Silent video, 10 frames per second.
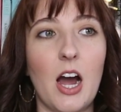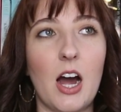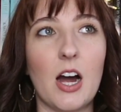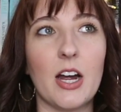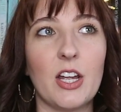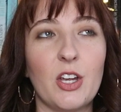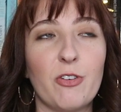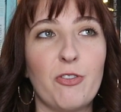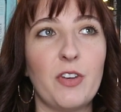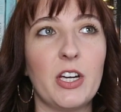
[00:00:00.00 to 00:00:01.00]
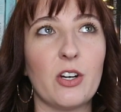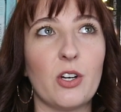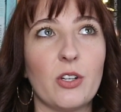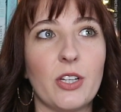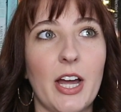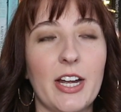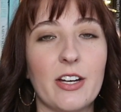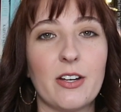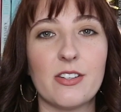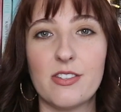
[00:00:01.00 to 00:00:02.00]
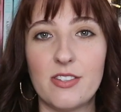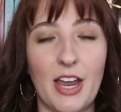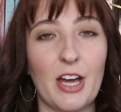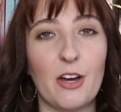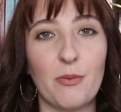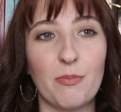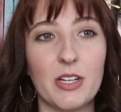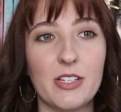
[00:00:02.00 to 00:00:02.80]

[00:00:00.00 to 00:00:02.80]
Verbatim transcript: I feel like Sam